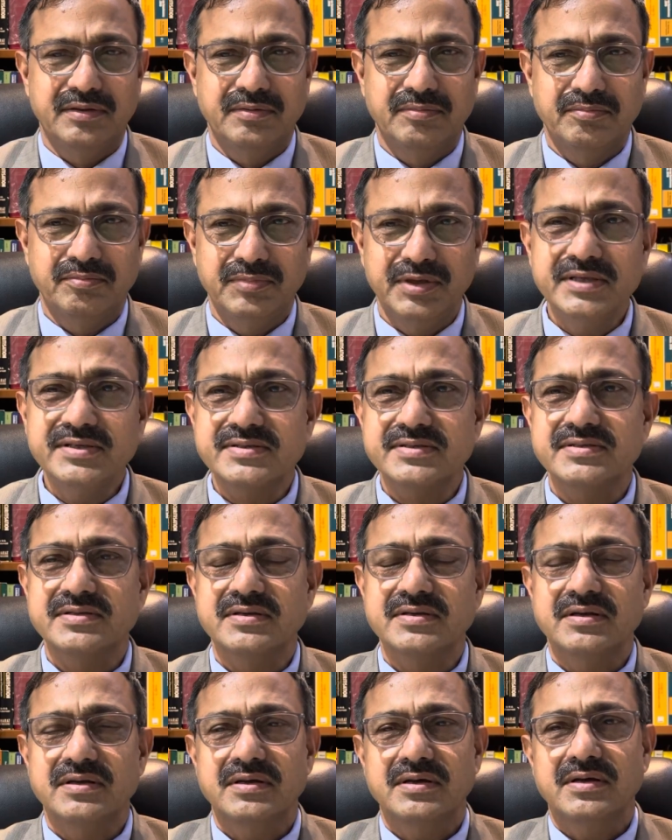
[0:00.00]
Means,
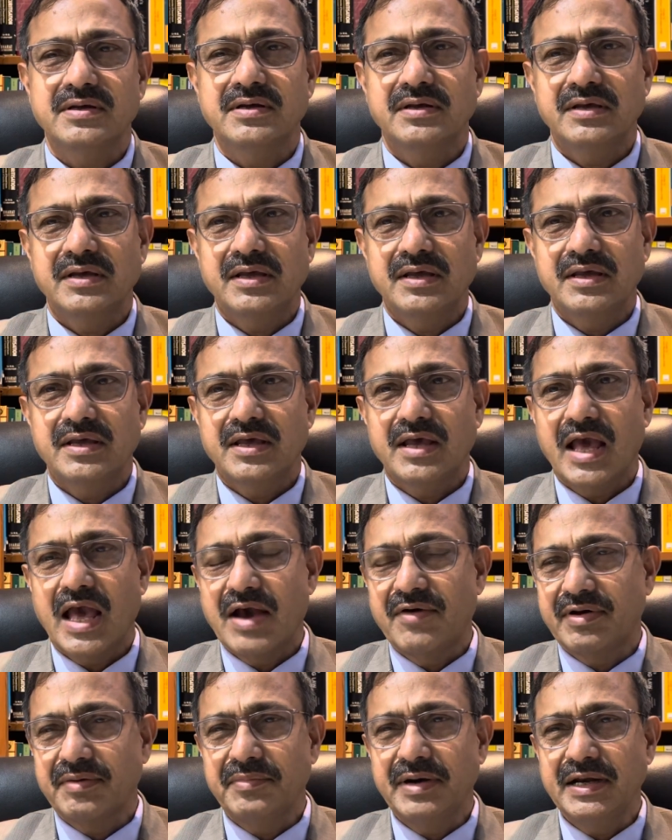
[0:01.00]

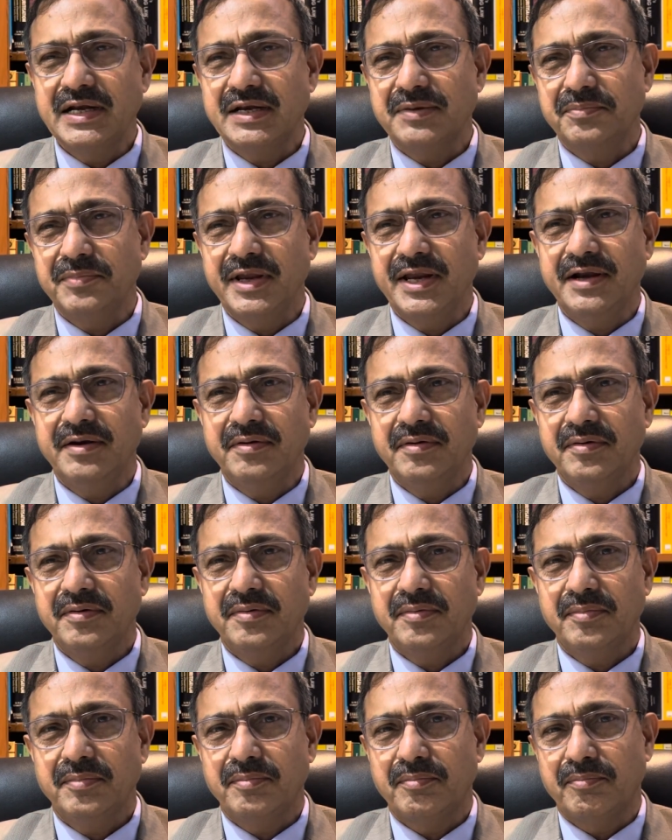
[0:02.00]
averment made